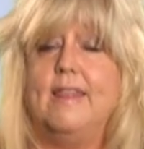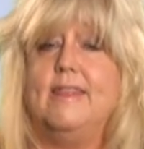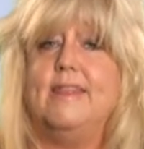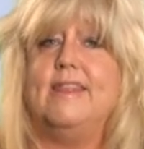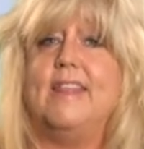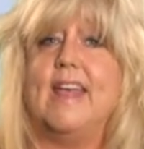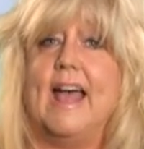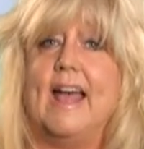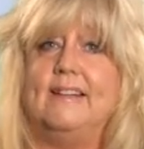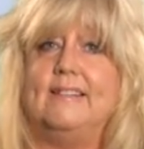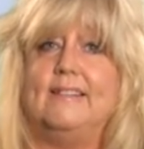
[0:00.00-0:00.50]

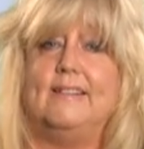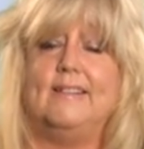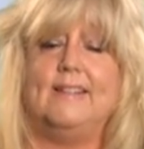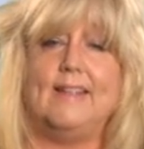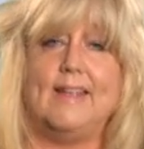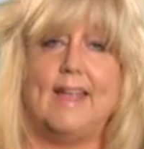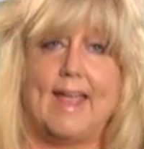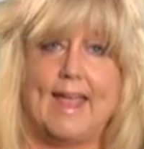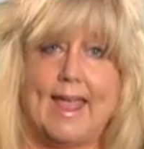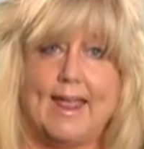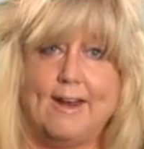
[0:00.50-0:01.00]
that's the
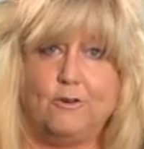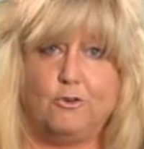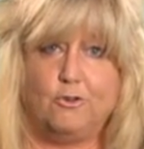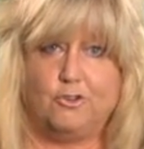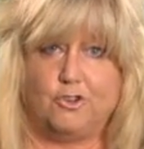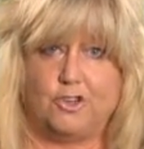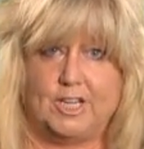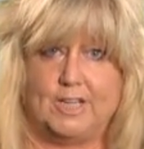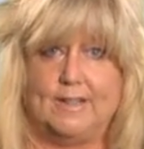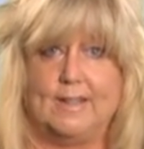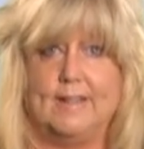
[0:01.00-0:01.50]

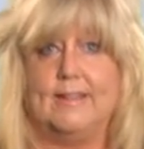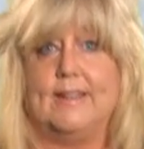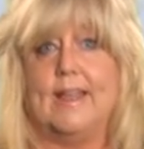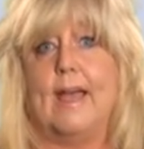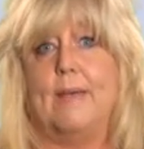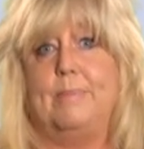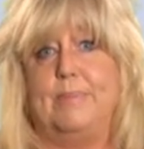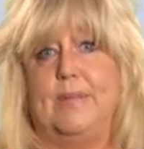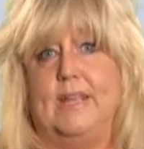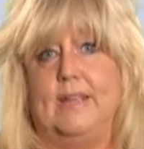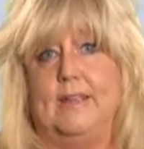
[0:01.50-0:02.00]
energy that
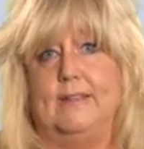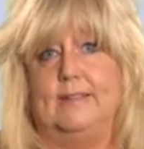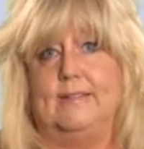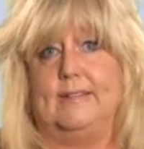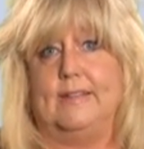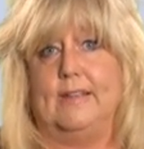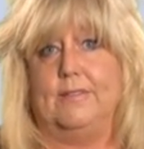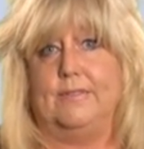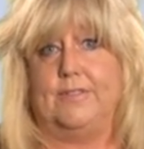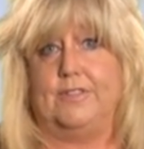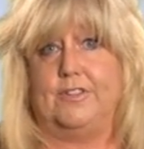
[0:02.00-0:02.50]
that piece
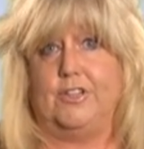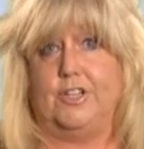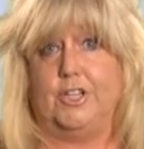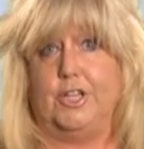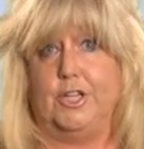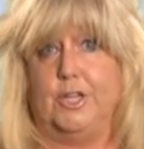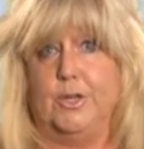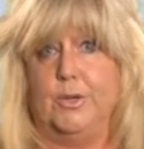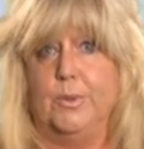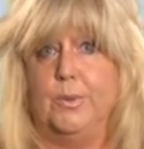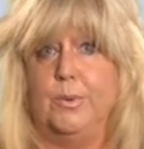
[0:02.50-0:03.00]
gives to
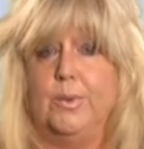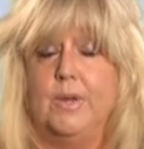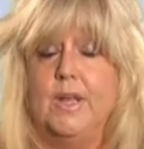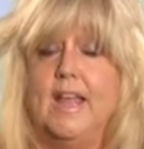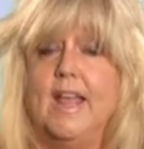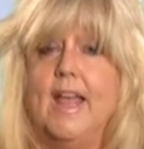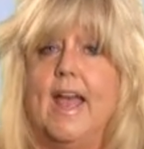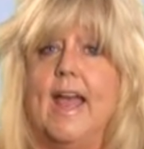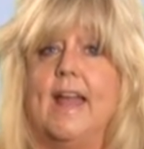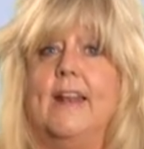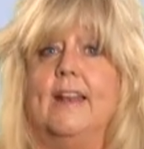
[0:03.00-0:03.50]
you,
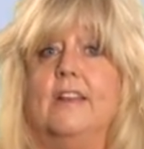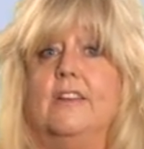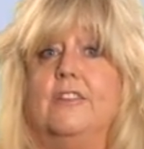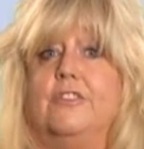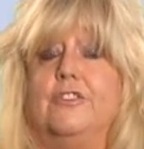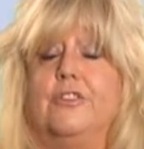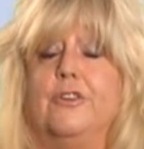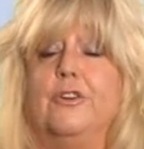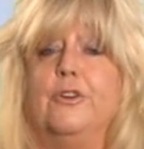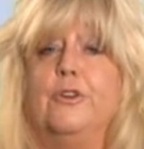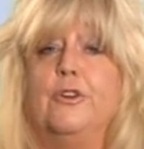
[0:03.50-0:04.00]
and in
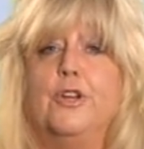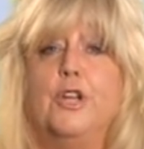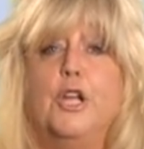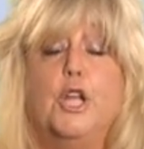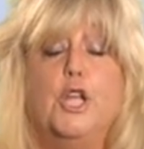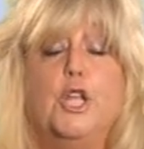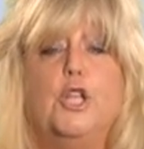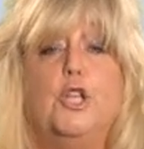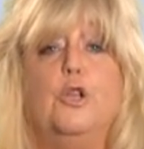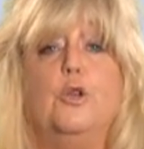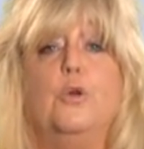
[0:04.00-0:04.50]
turn,
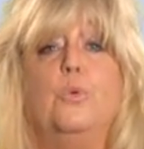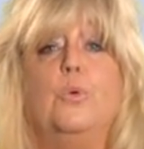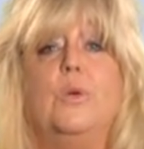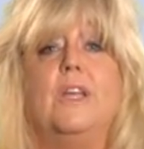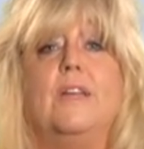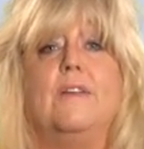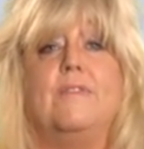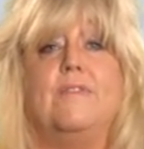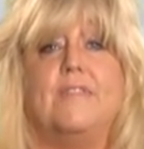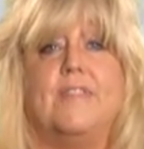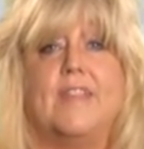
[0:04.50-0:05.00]
you
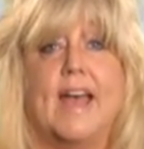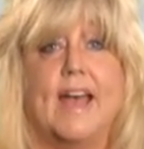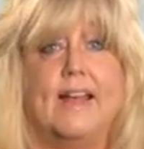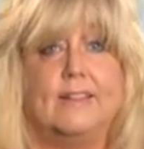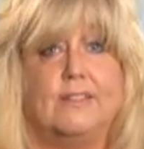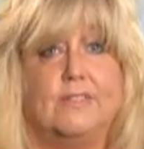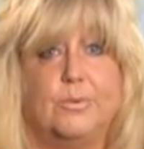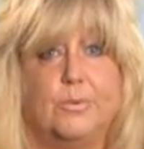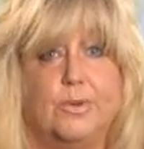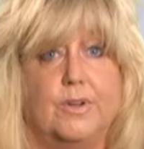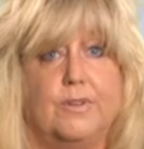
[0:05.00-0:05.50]
give
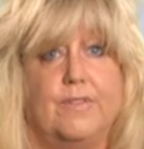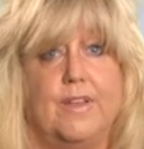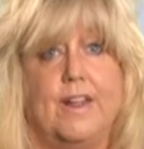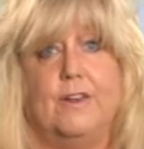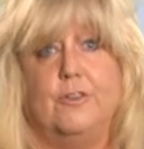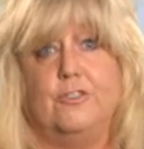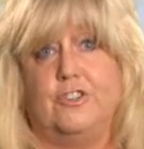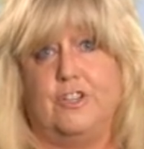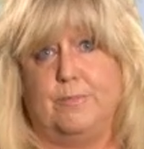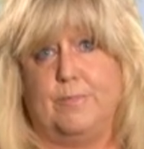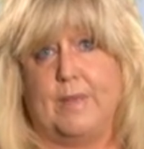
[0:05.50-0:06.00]
that sort of
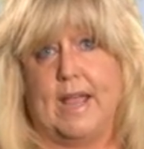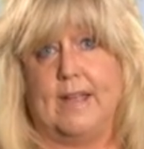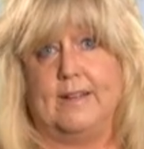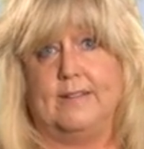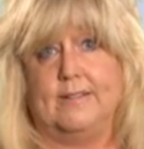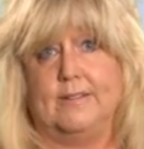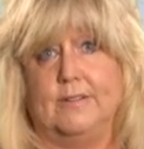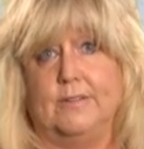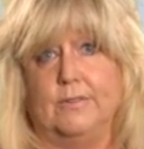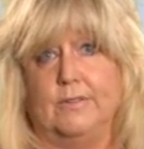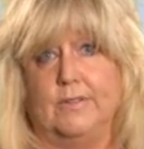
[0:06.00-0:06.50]
energy back
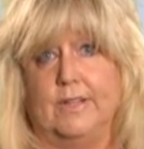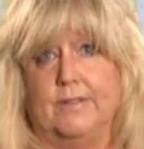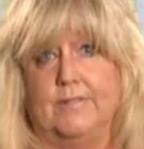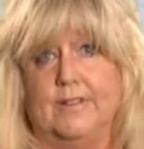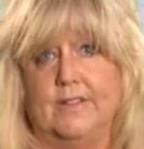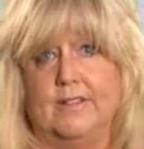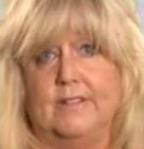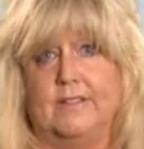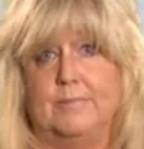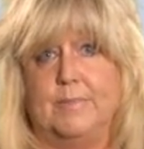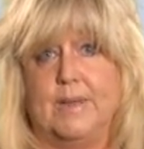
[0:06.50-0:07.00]
to your
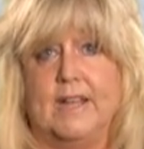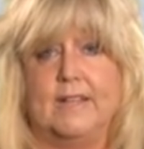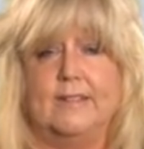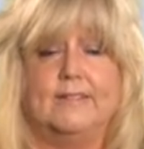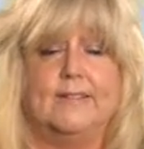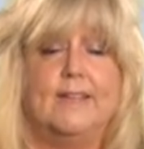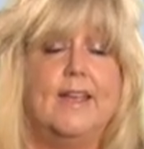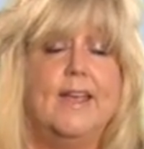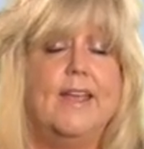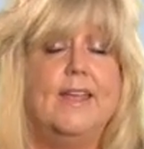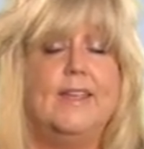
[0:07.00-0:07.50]
living space.
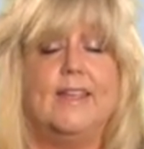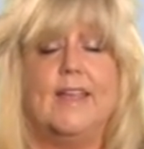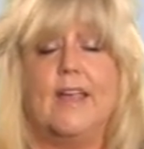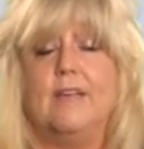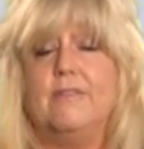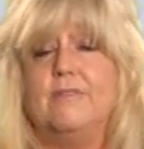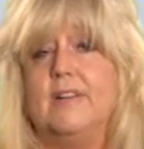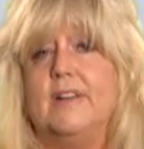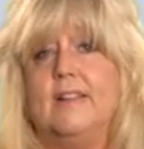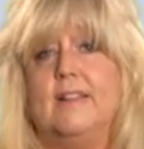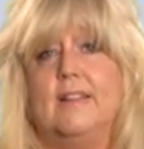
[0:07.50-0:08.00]

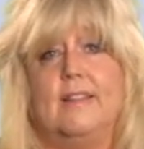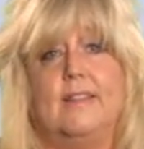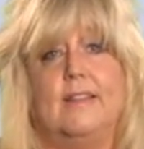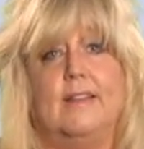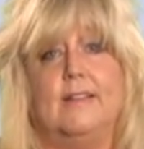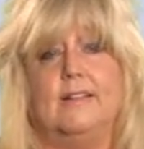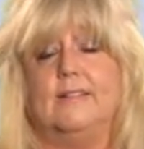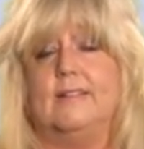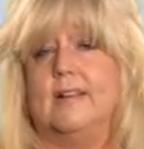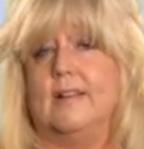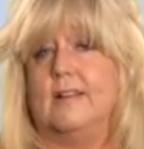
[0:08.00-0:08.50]
Get rid of the
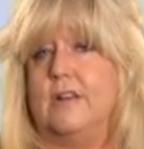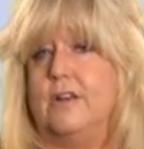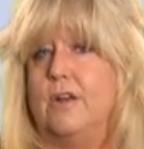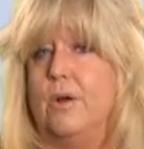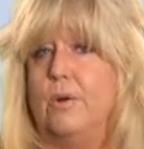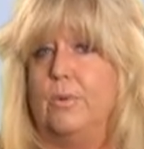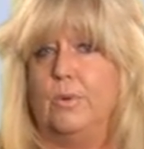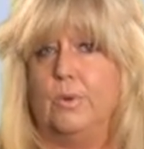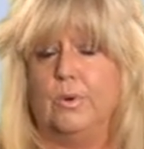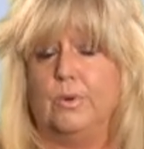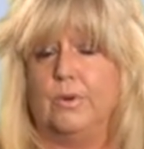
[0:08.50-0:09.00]
things that
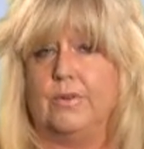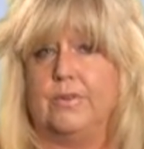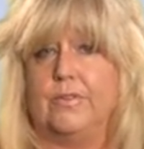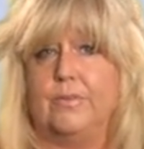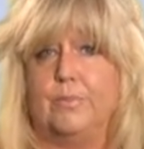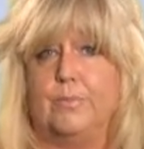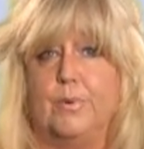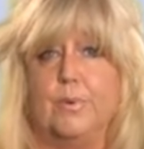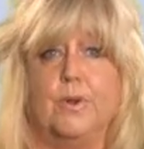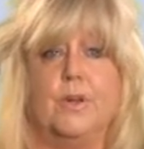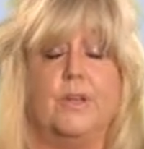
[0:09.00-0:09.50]
no longer
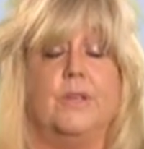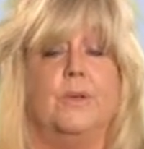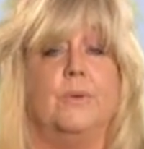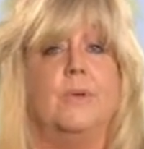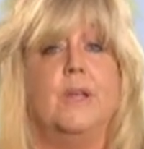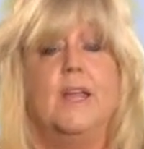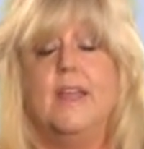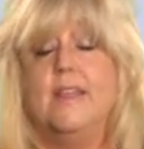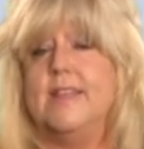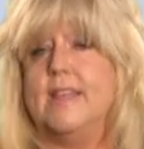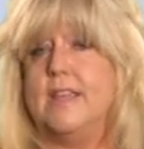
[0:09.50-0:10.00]
support you,
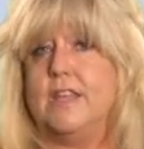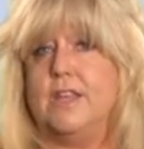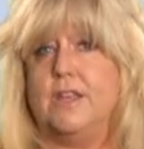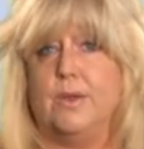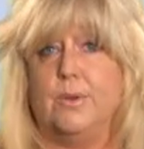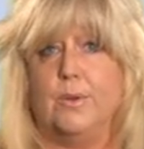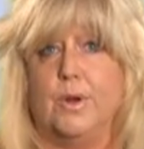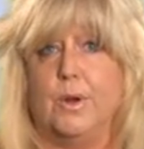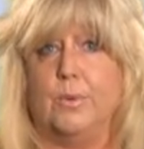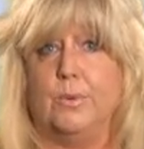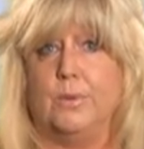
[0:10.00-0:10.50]
that
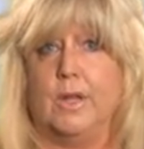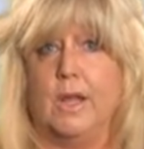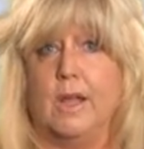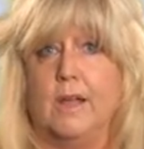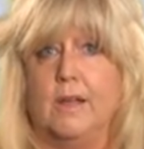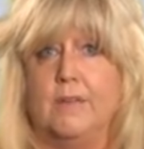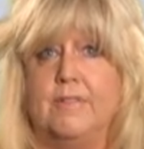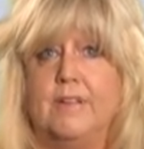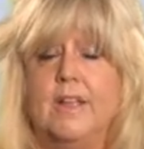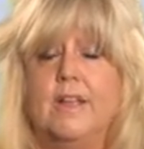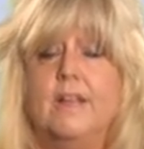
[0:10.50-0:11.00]
you don't
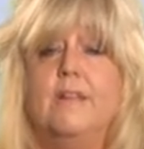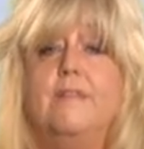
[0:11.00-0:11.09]
love.